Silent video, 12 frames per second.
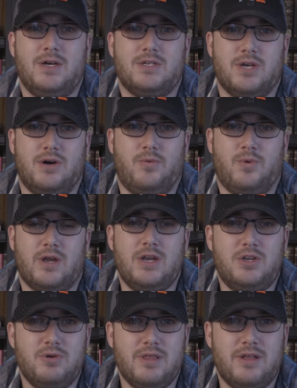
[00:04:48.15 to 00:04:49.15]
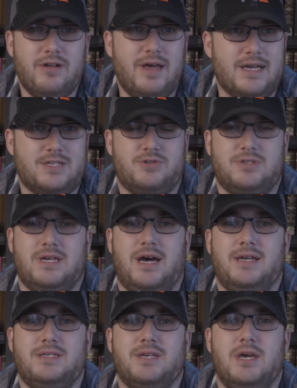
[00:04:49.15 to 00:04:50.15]
So we're going to do a little
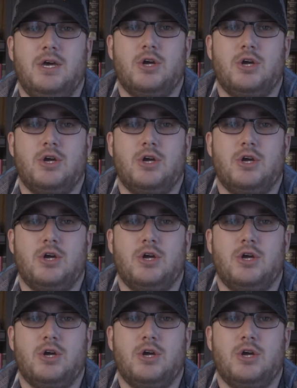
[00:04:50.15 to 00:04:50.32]
exercise.